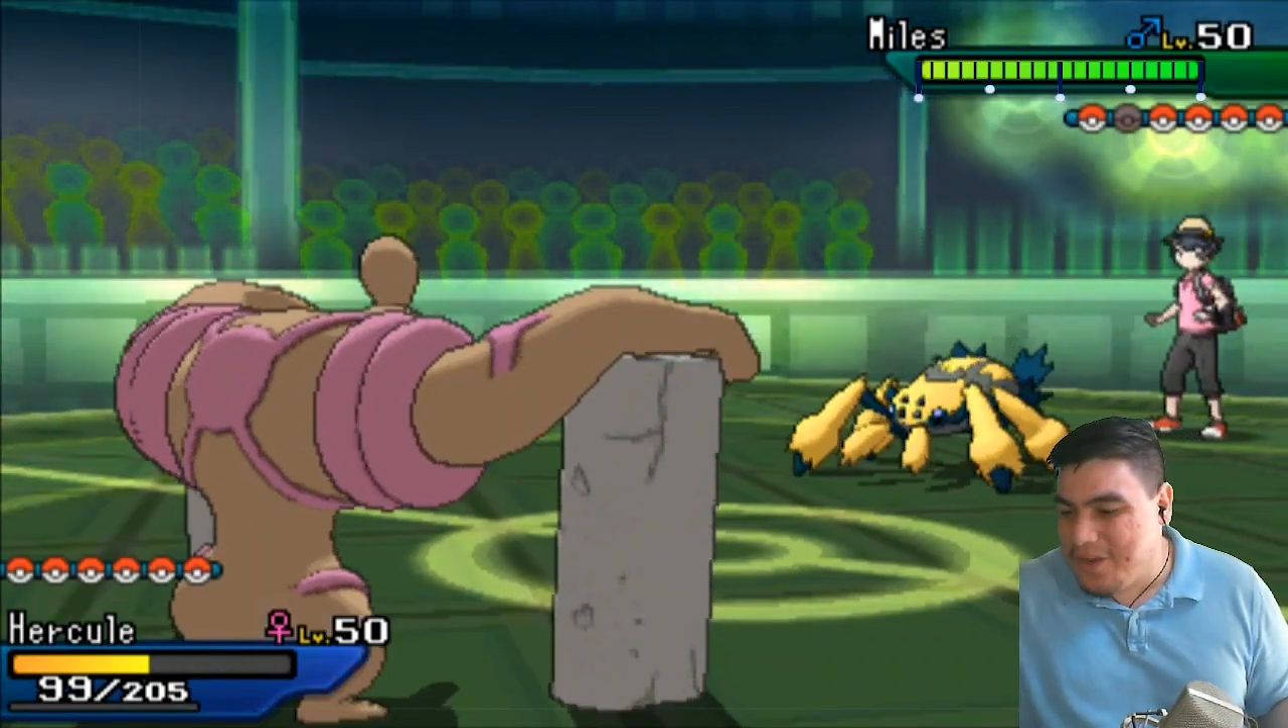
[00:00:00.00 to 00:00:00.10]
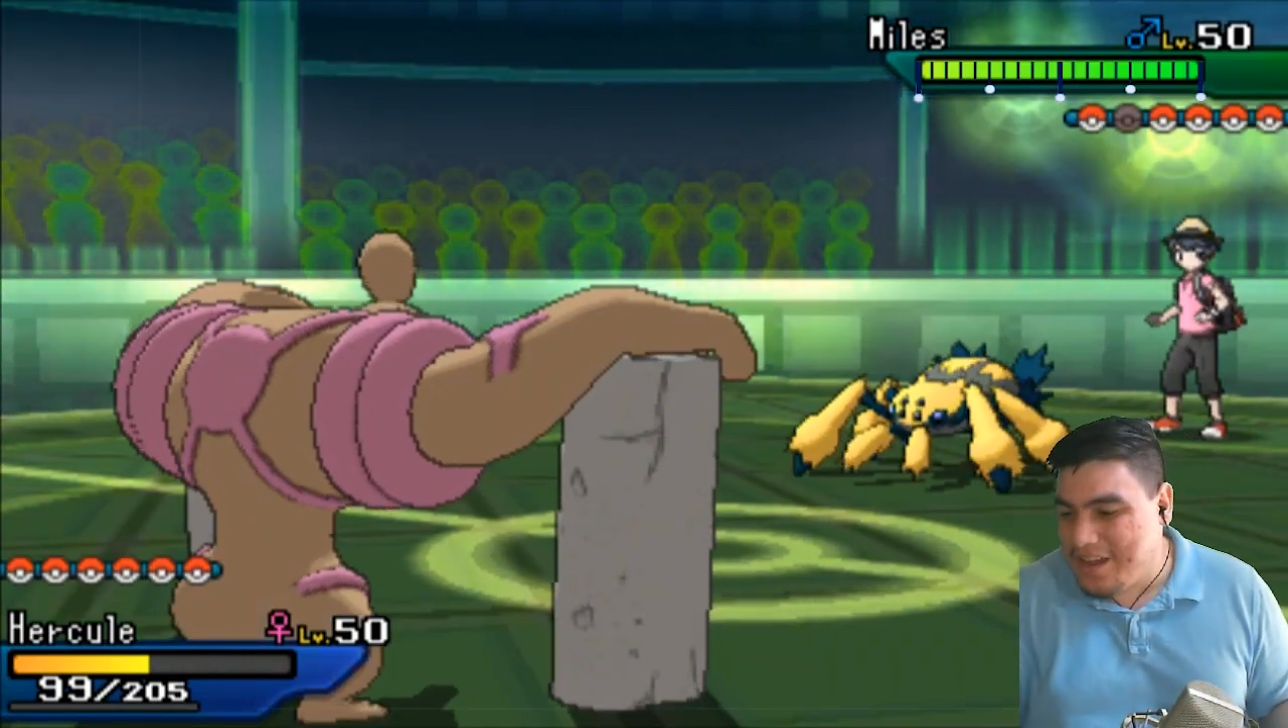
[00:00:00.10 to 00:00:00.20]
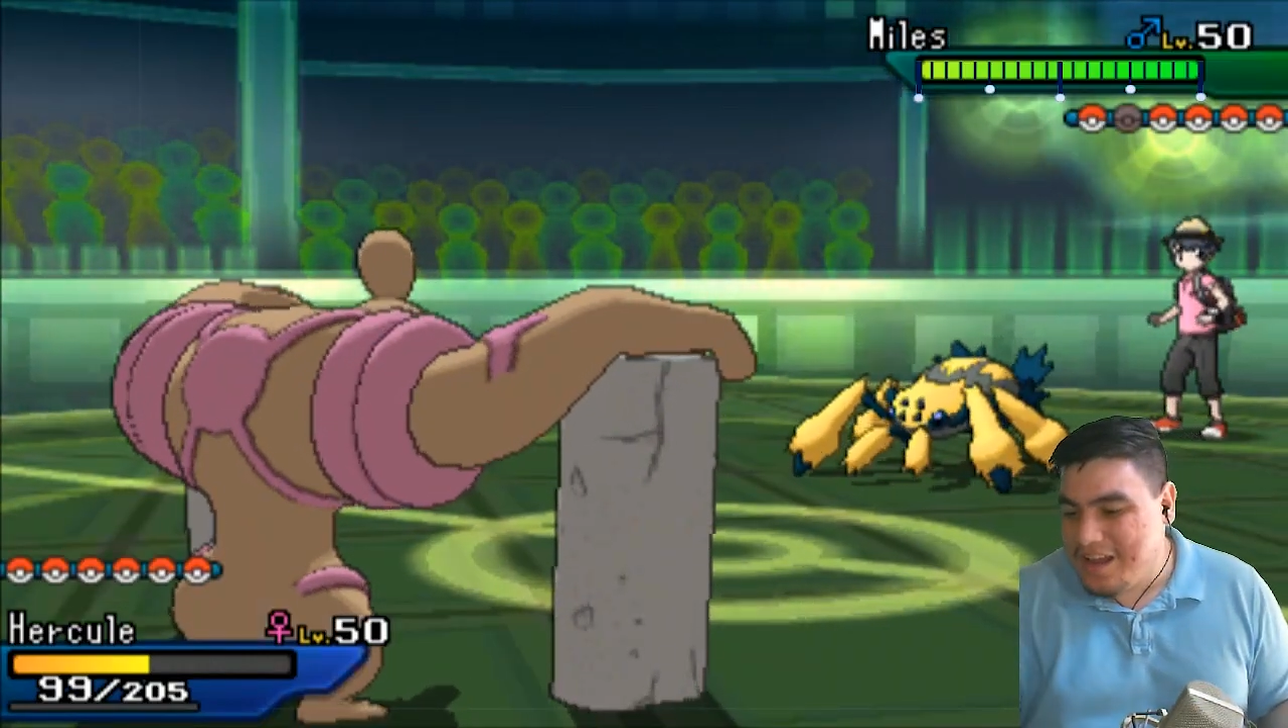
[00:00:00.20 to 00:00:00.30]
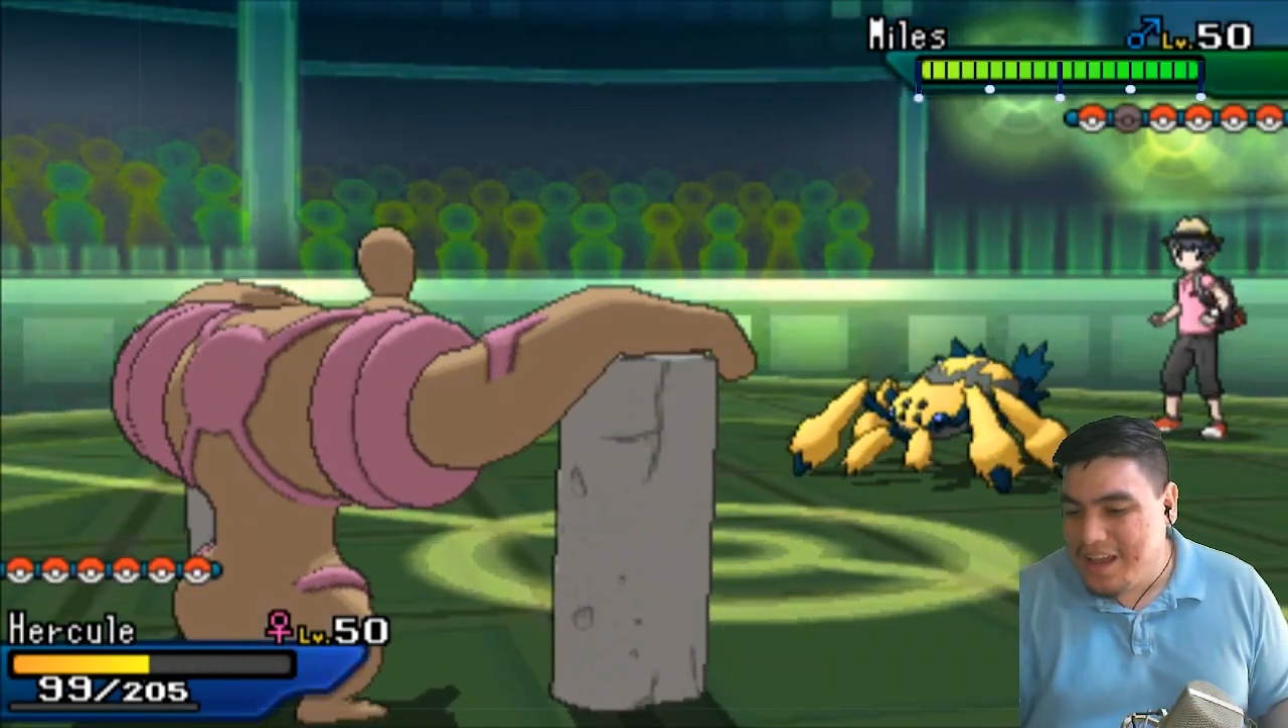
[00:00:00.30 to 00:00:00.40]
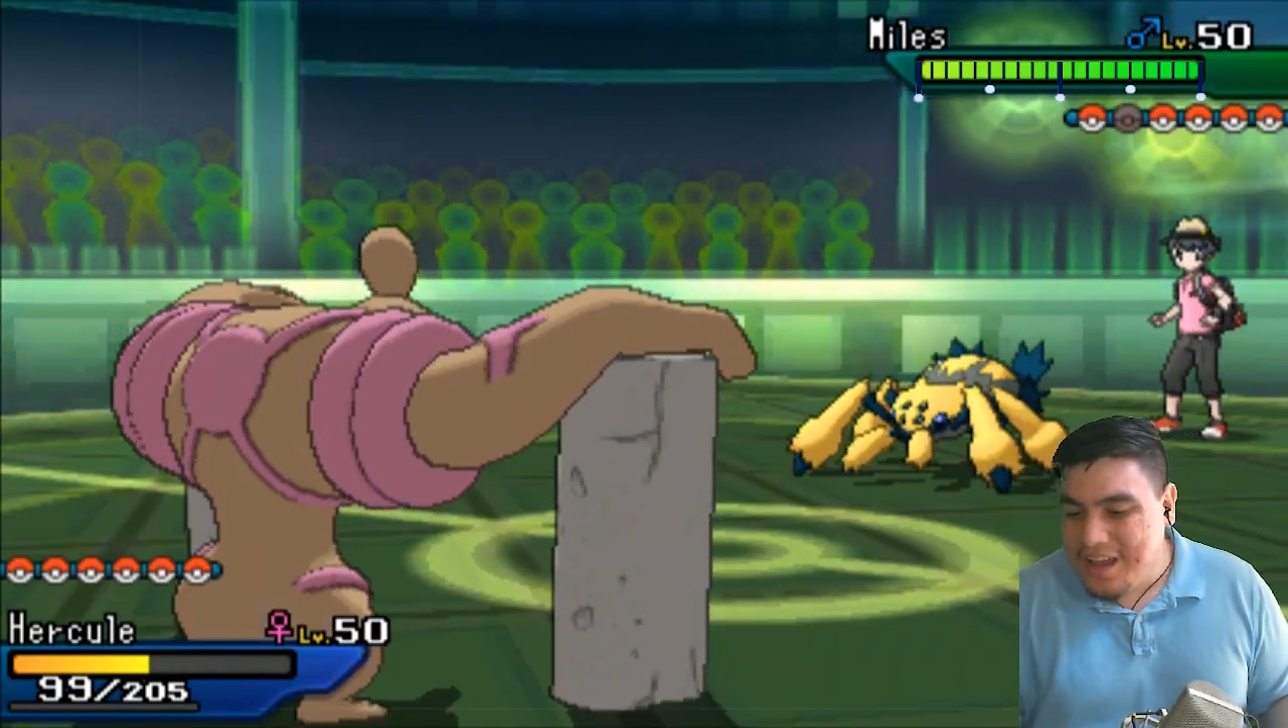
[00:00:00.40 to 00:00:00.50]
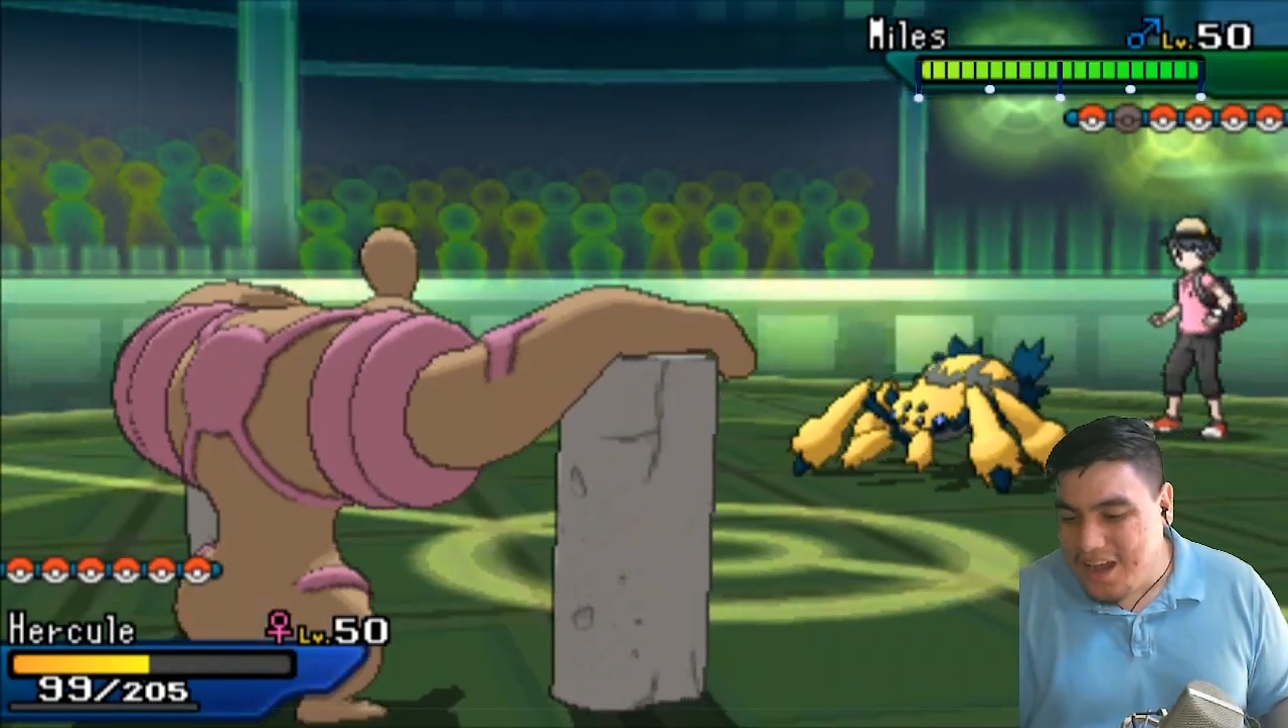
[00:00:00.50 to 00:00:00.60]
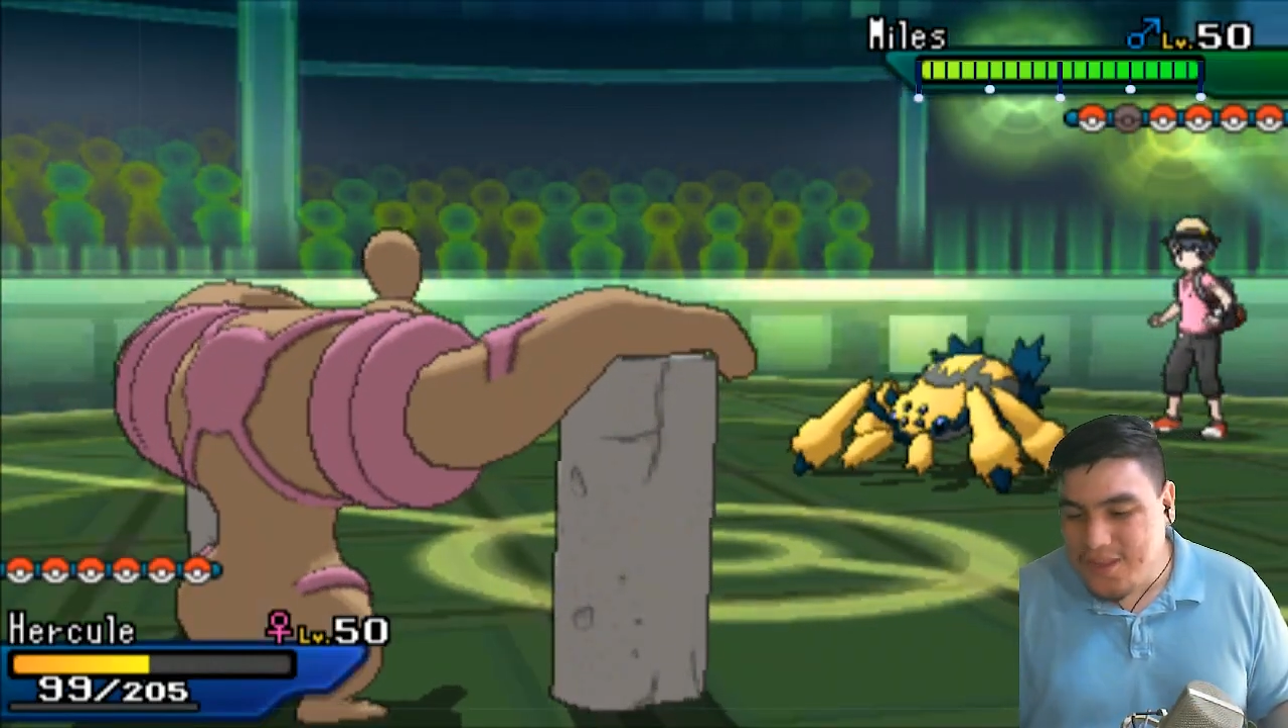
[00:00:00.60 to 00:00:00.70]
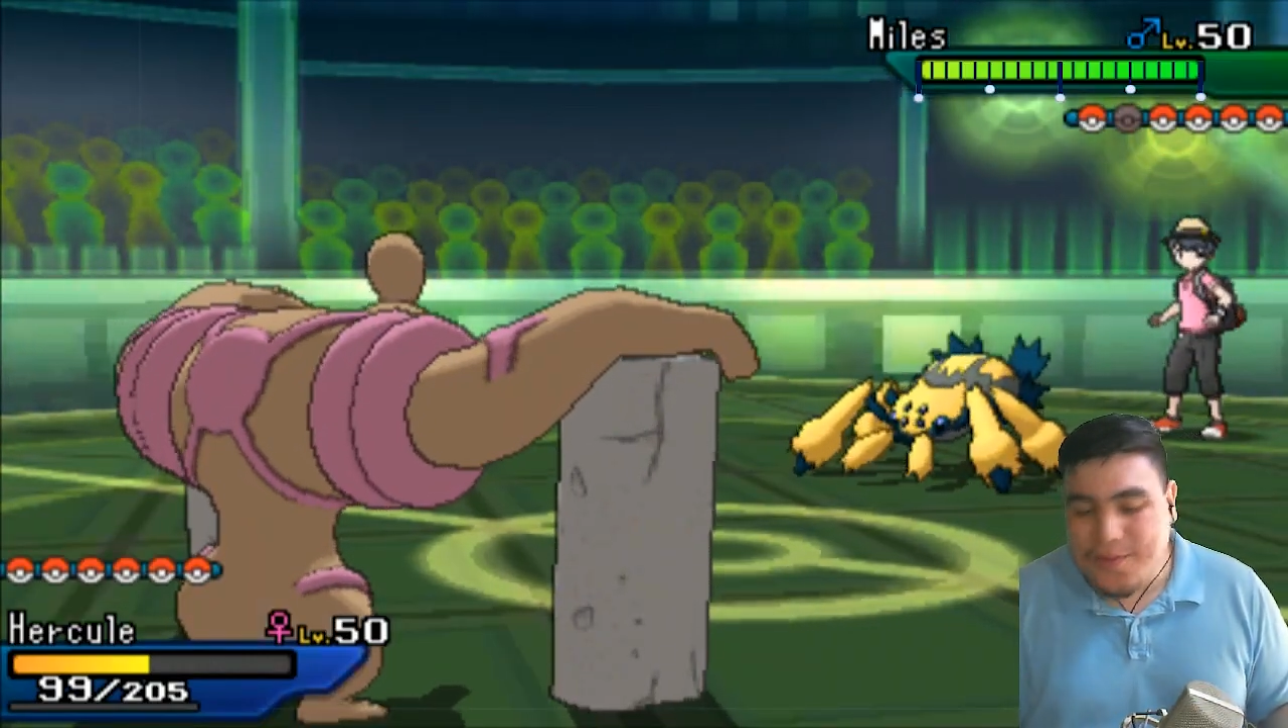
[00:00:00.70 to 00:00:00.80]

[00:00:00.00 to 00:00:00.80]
when uh,